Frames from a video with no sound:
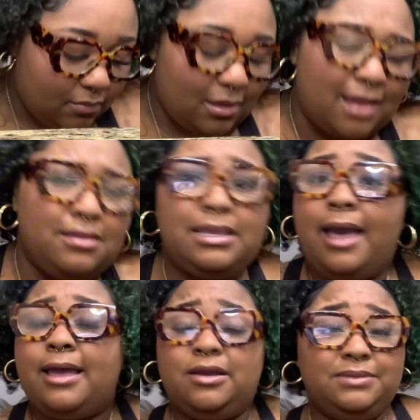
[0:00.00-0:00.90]

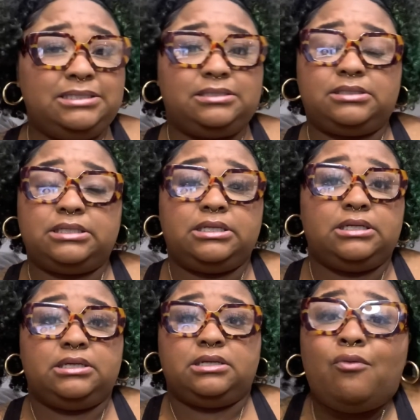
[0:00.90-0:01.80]
yeah, it was
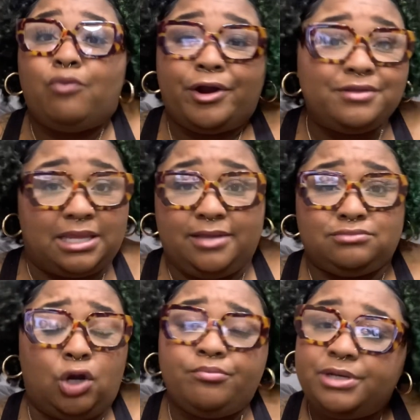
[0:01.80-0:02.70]
not worth
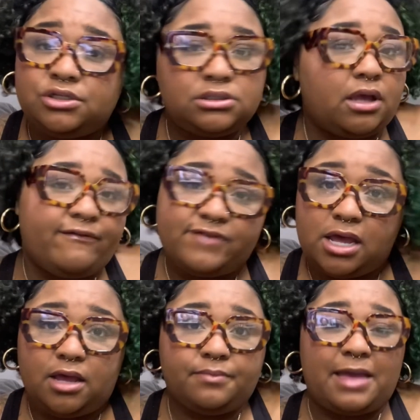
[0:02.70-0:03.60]
it. Don't beat yourself
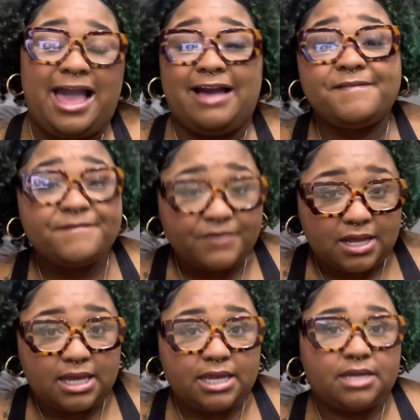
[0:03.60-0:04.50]
up. Have
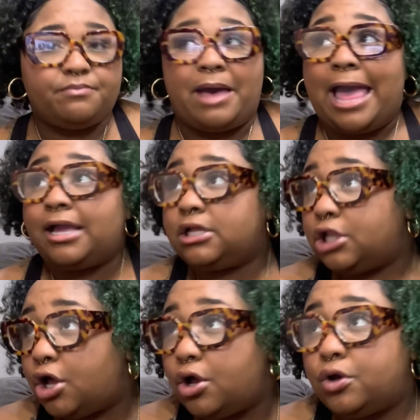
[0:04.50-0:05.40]
fun. Buy
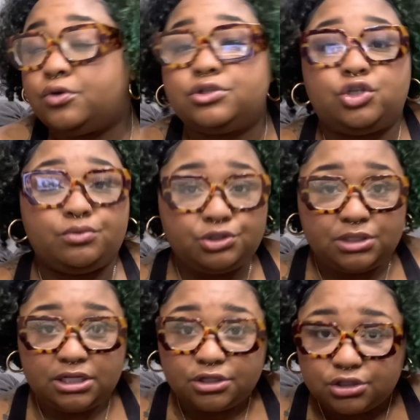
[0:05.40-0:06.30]
clothes. Do what you
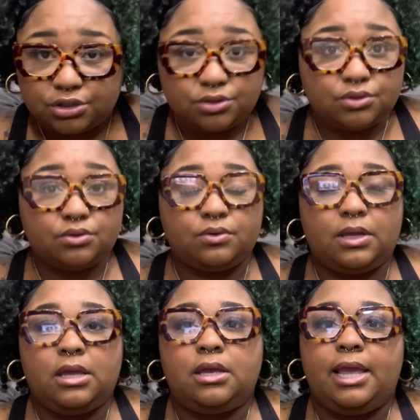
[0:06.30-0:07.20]
need to do.
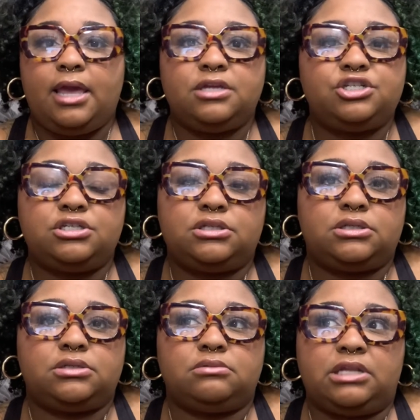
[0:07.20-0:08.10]
And
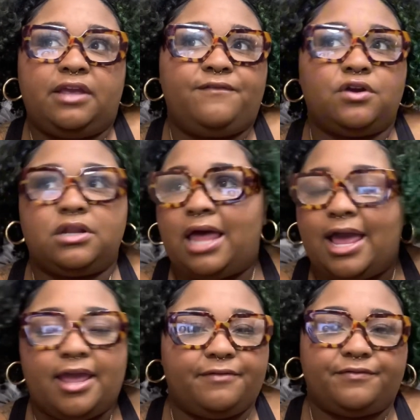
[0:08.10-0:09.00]
just live your
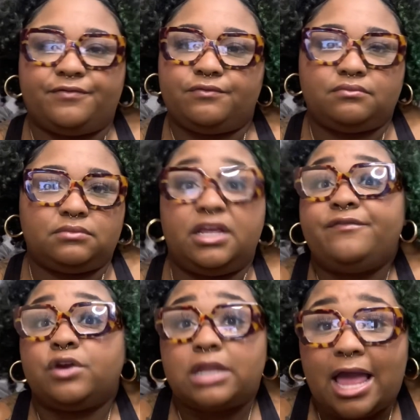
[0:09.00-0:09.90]
life.
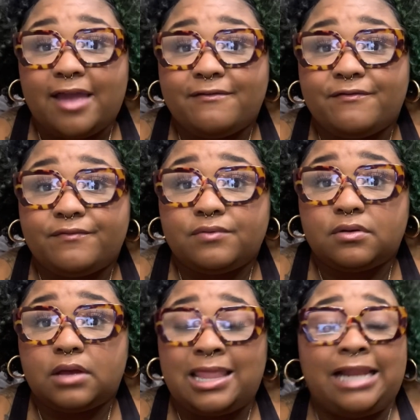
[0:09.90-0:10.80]
Live your life.
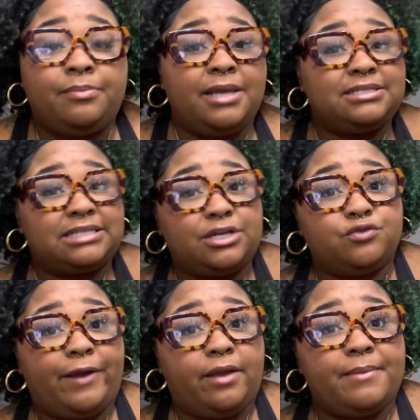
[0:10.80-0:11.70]
A lot of places I do
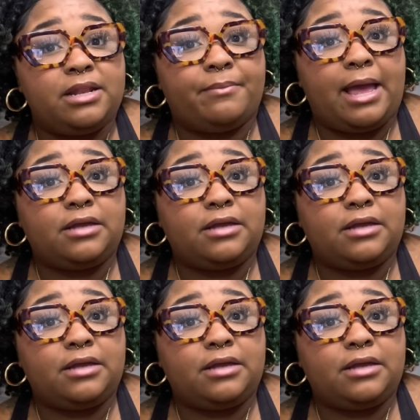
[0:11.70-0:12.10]
recommend to buy